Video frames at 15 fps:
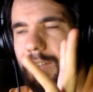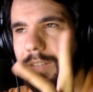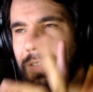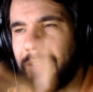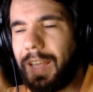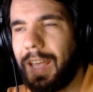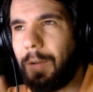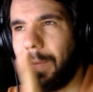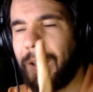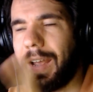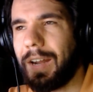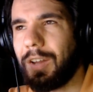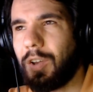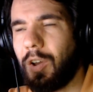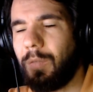we
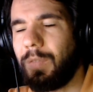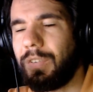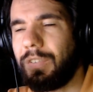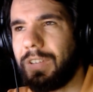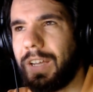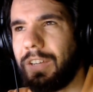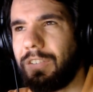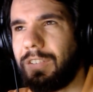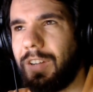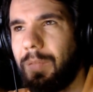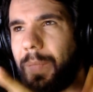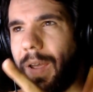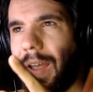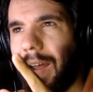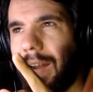had a conversation
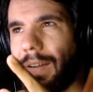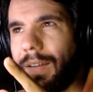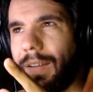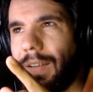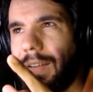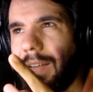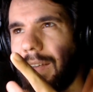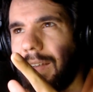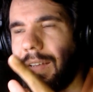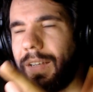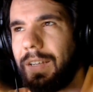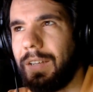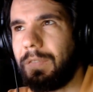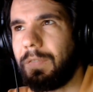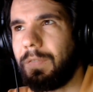about
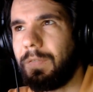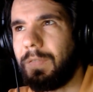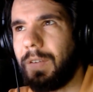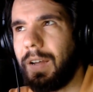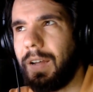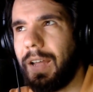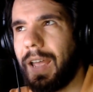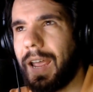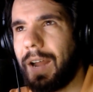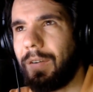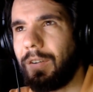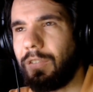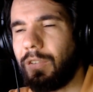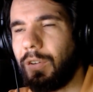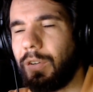if
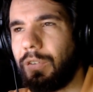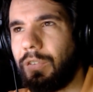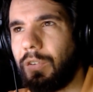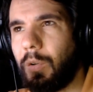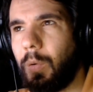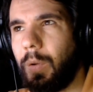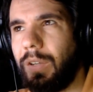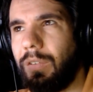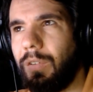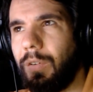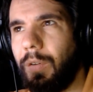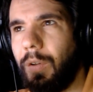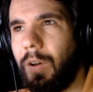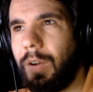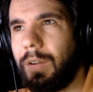Harry's her squeeze or
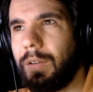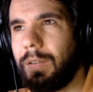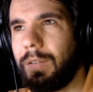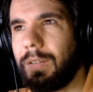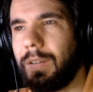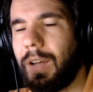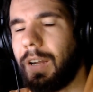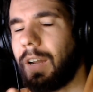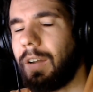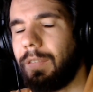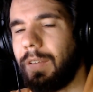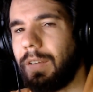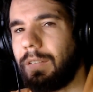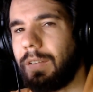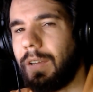not. I don't
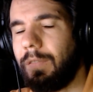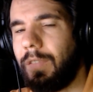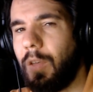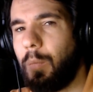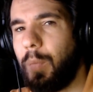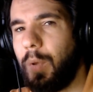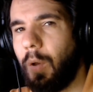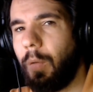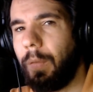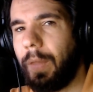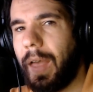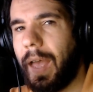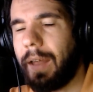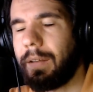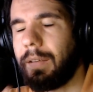think so. They're beyond
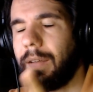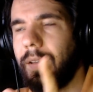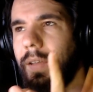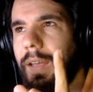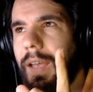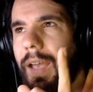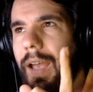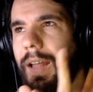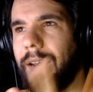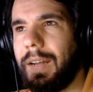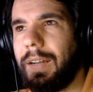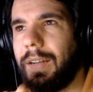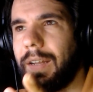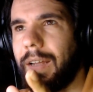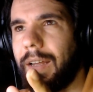that. And
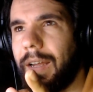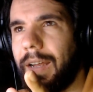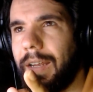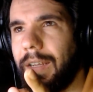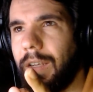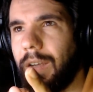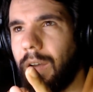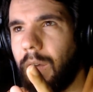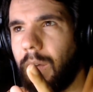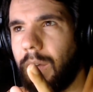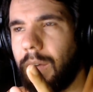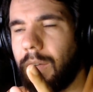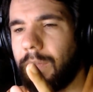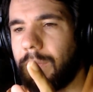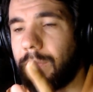then a
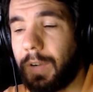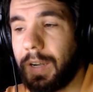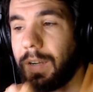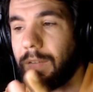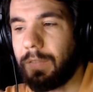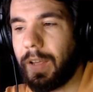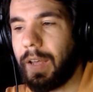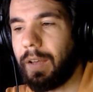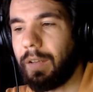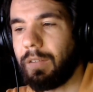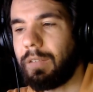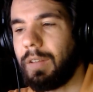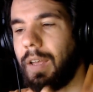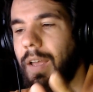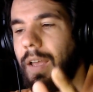friend of
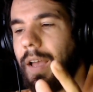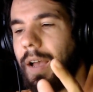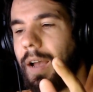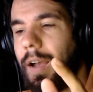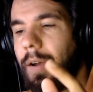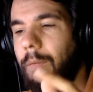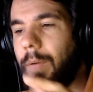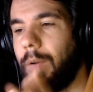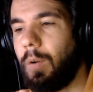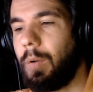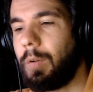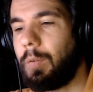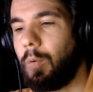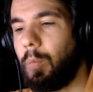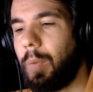ours, we all
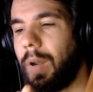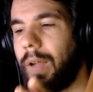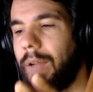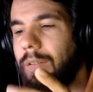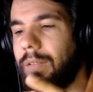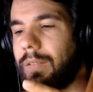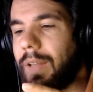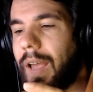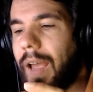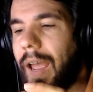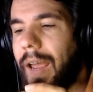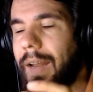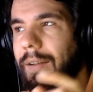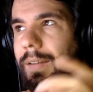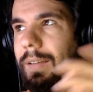went to a place,
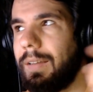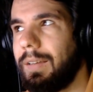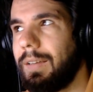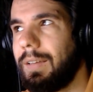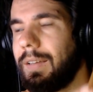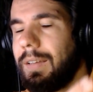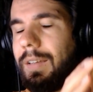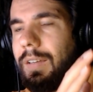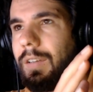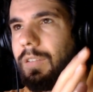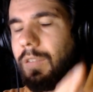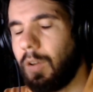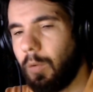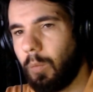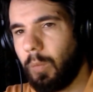and
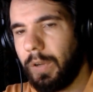so